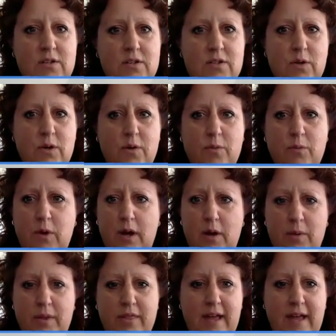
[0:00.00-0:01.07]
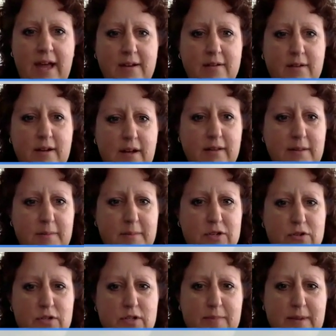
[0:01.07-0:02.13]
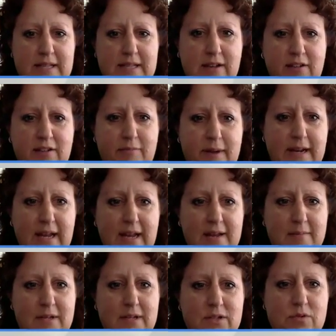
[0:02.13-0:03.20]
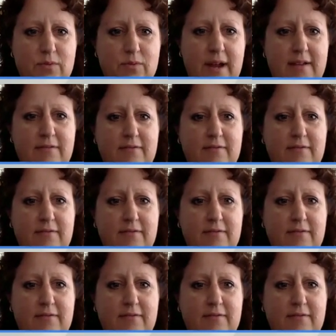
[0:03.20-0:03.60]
So with that, let me introduce myself. My name is Ray